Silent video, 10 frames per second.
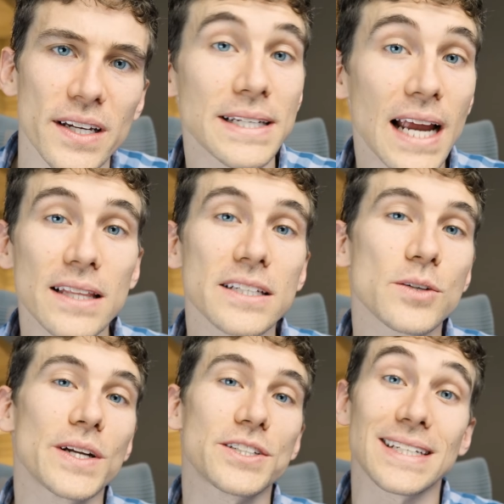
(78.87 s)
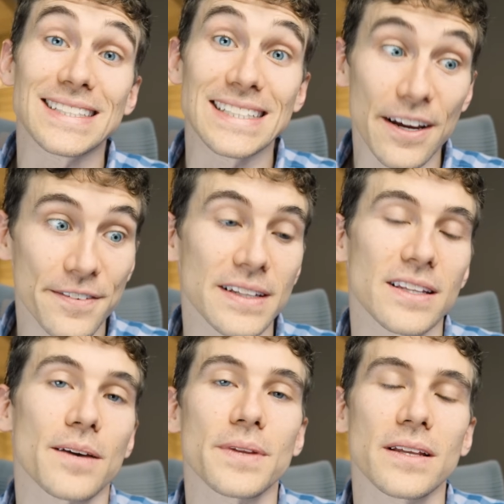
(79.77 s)
But an eyelid twitch is definitely
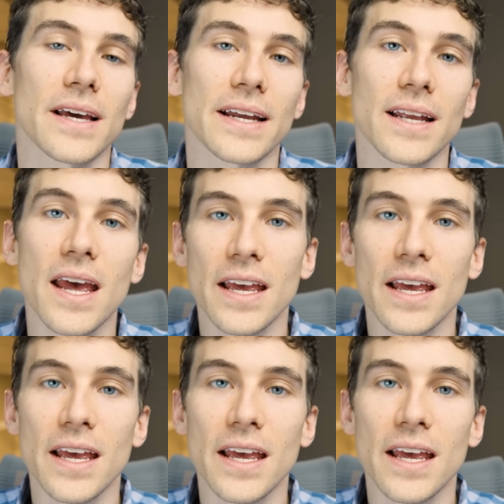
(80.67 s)
something that